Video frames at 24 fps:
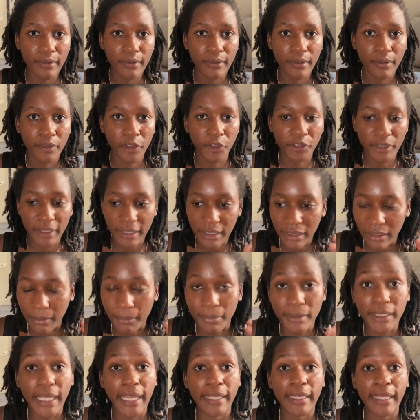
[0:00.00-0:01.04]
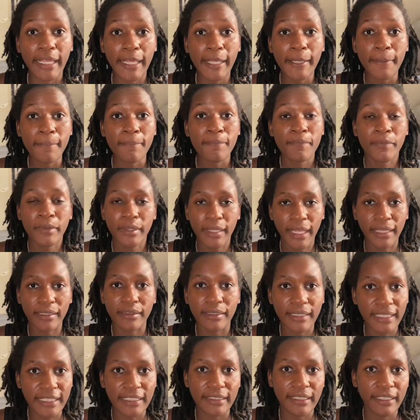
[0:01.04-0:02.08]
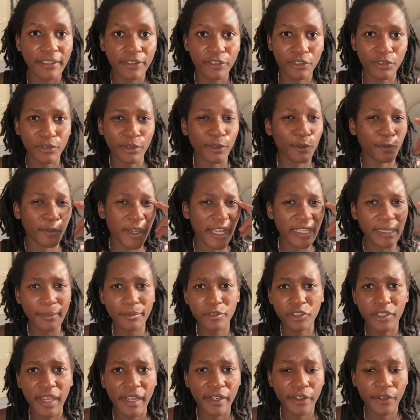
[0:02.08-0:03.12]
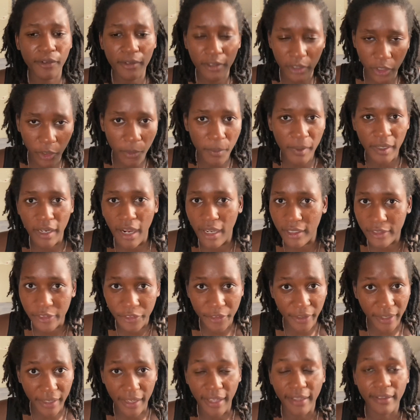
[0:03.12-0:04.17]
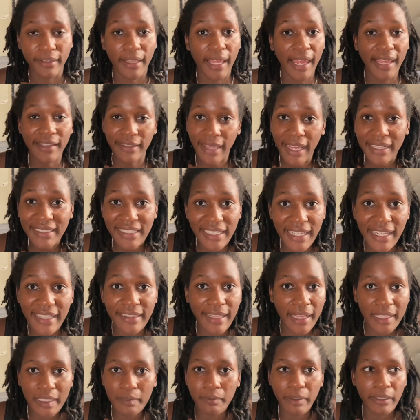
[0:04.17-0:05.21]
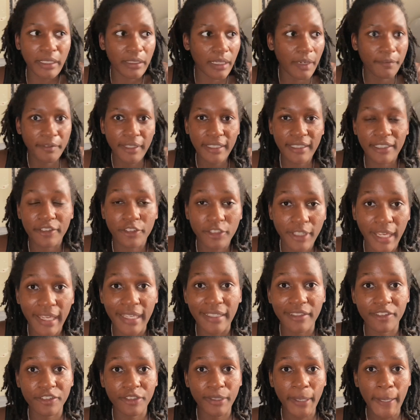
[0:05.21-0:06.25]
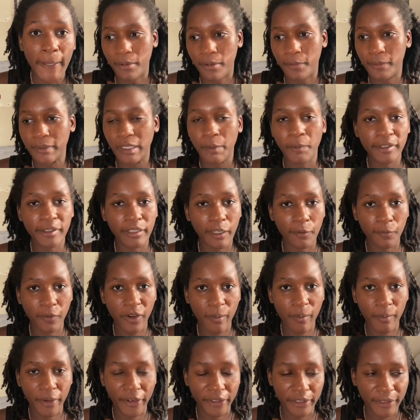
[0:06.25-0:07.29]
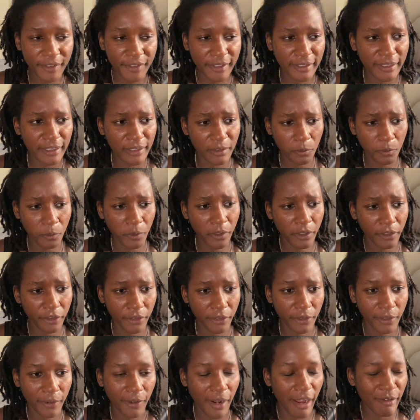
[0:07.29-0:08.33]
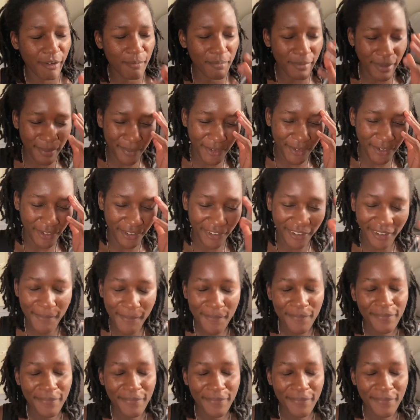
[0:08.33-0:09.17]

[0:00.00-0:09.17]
They're just complaining and listening to the random chatter going on in their head. And that's it. And that's why their life doesn't change. When I worked at Walmart, there was this one girl. I remember her.